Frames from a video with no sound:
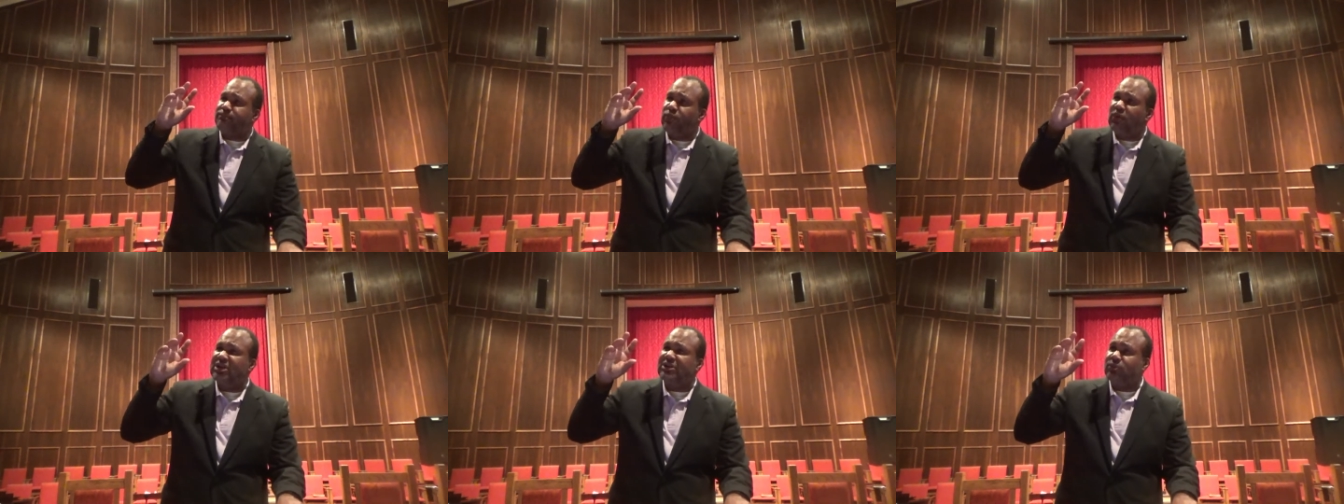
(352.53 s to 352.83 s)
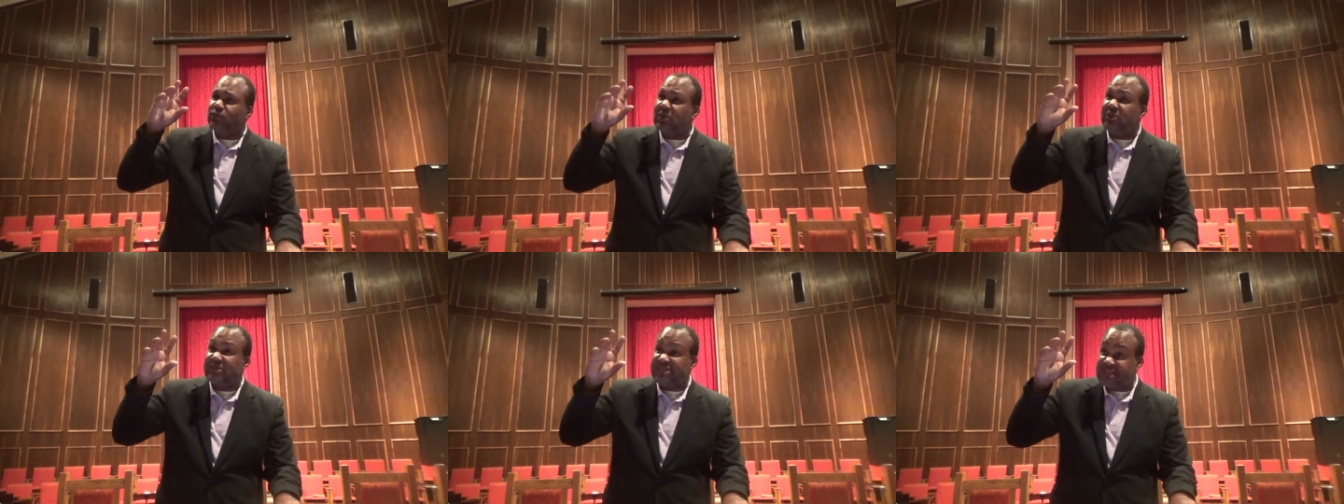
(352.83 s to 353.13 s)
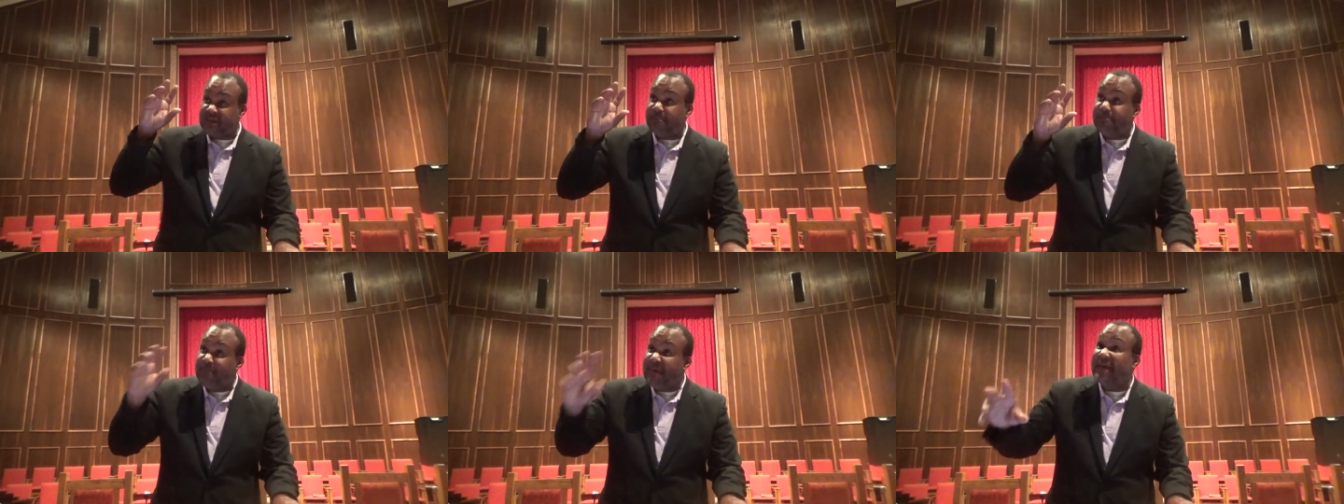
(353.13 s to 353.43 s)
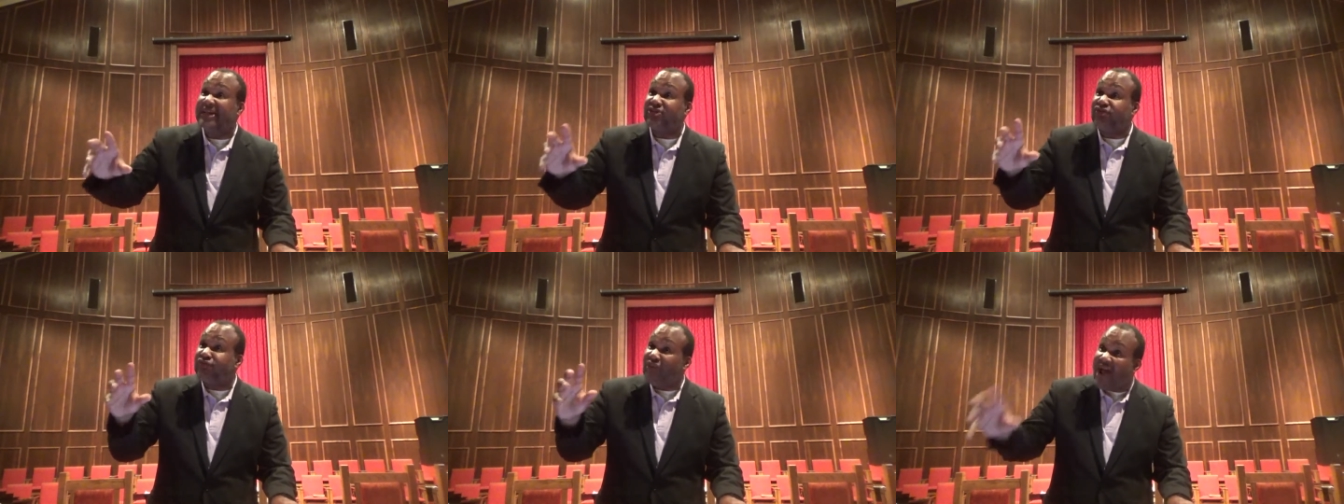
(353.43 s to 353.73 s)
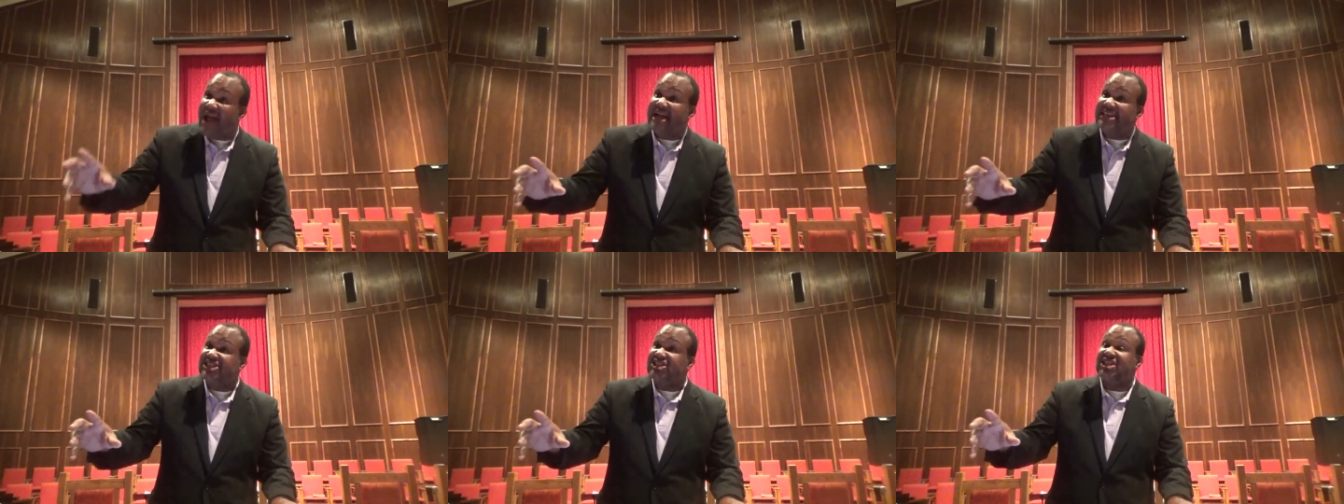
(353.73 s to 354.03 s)
what, what was a big
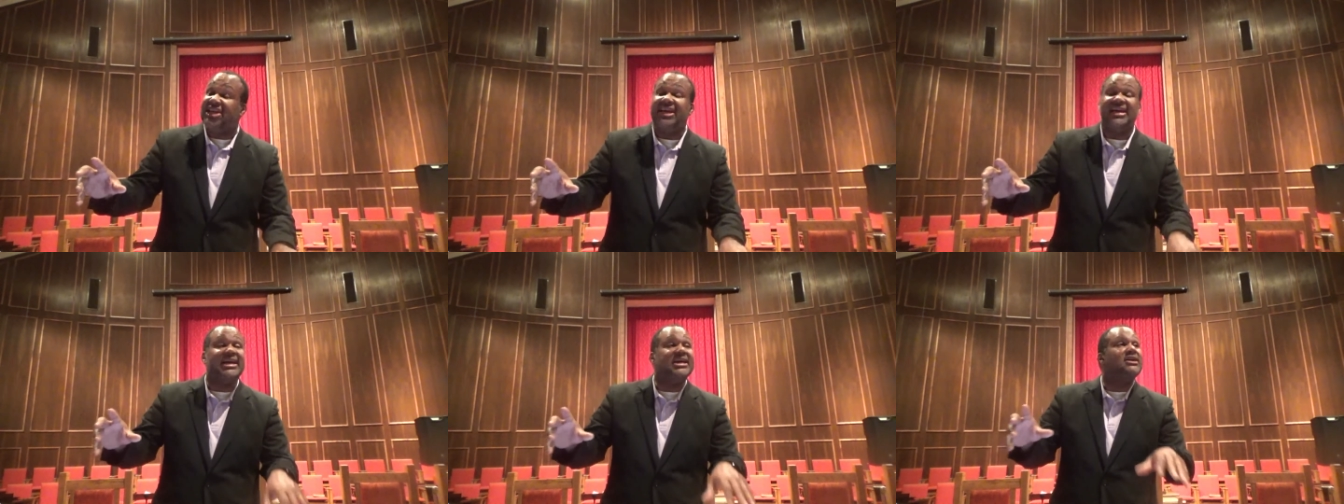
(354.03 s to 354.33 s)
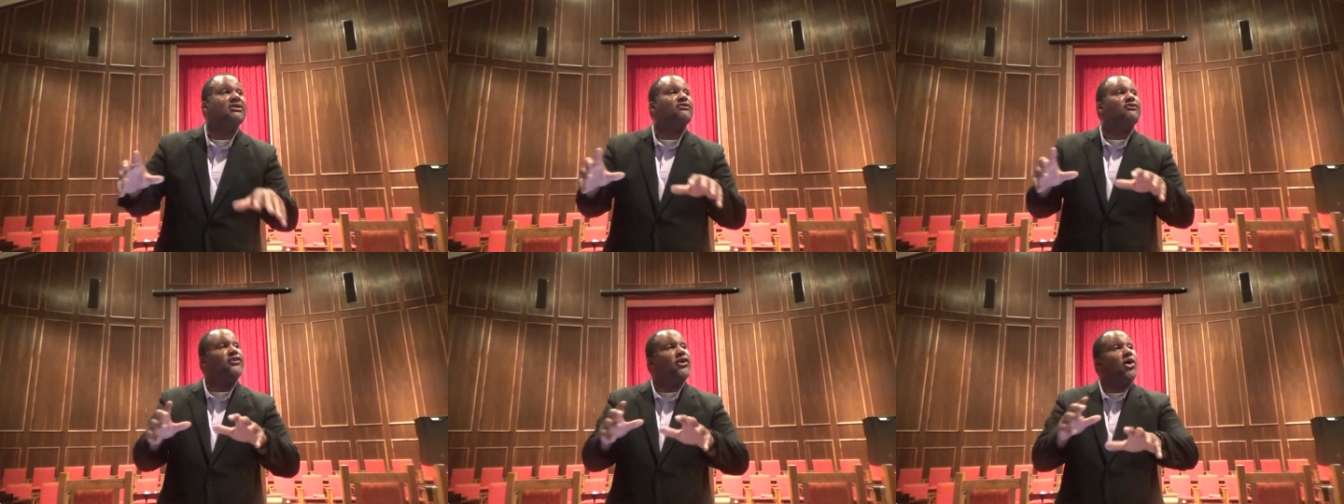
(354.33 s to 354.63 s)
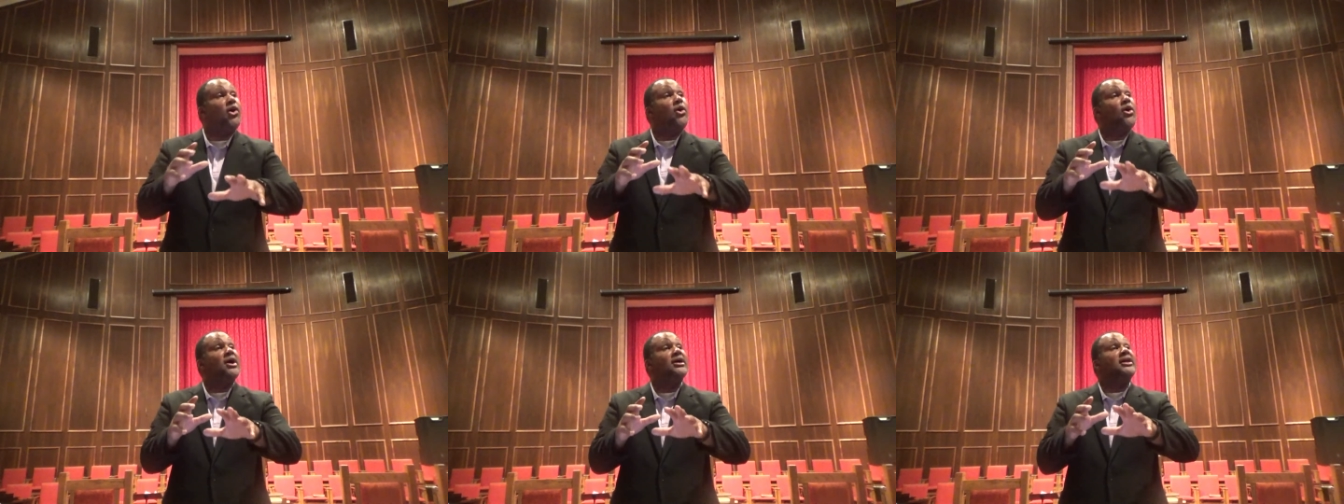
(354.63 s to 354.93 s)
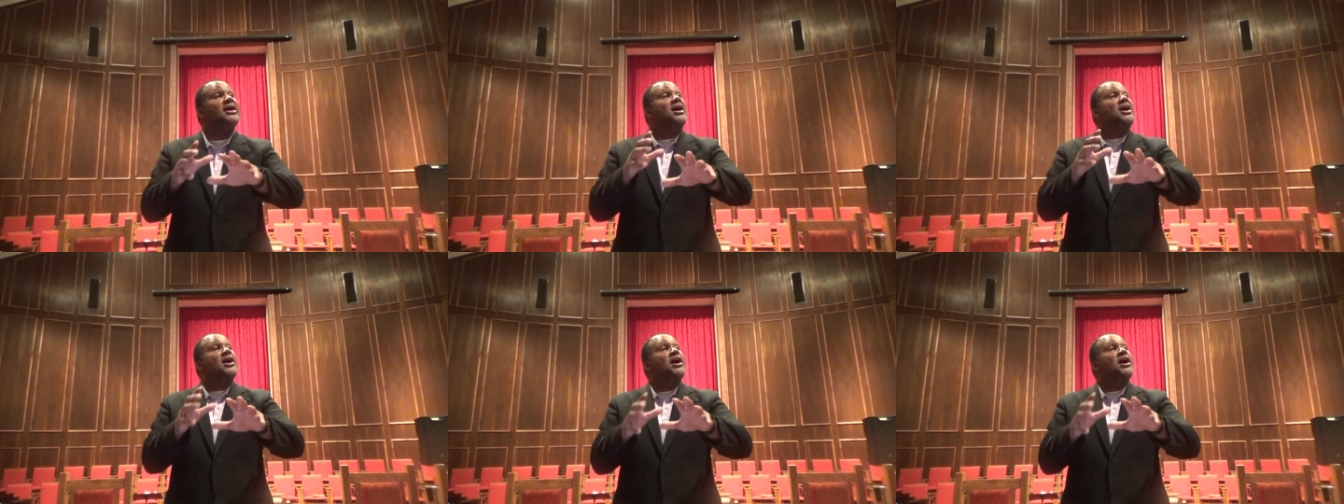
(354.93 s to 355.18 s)
tragedy can avoid